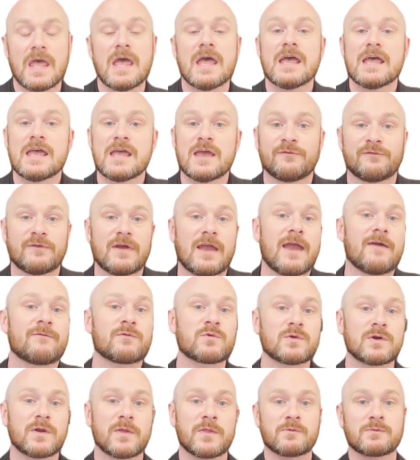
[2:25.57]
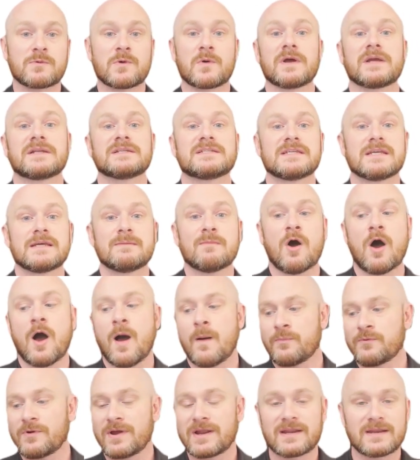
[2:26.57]
If everyone on the rowing team
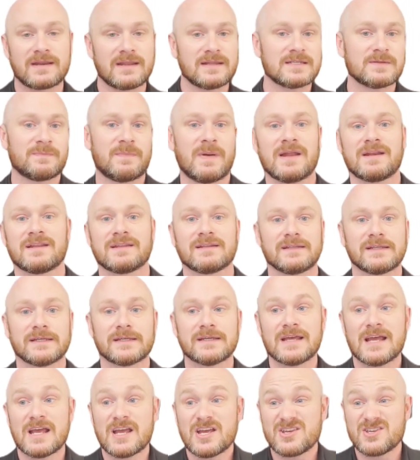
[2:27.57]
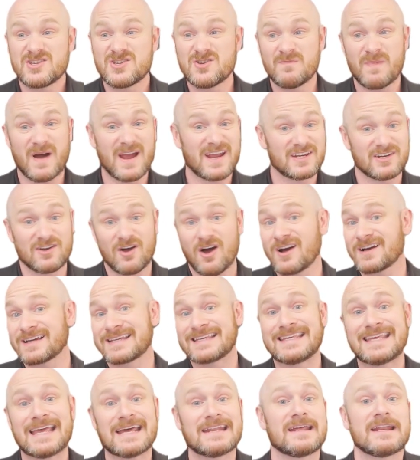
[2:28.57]
operated independently, you might not
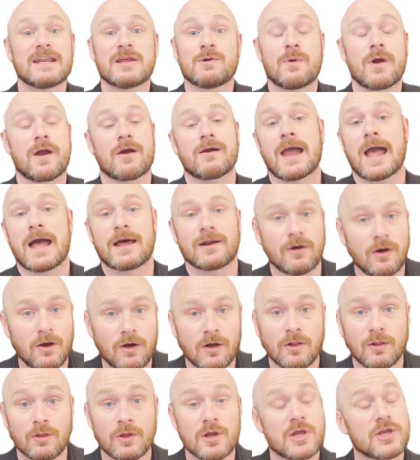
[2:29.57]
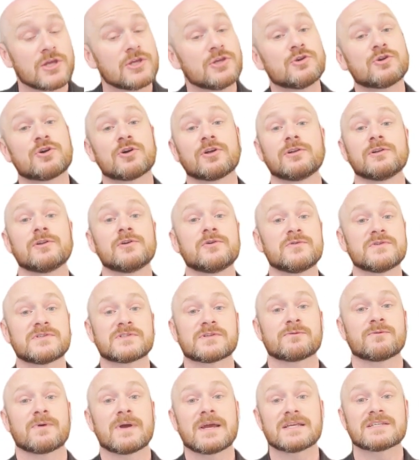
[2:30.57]
get anywhere at all. You could lose the
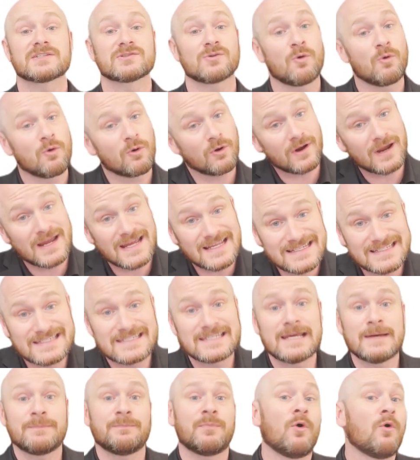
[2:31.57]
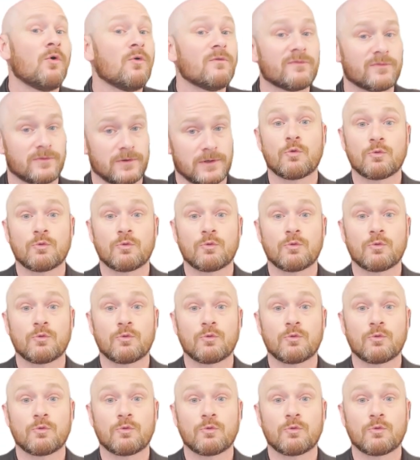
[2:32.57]
race or tip over.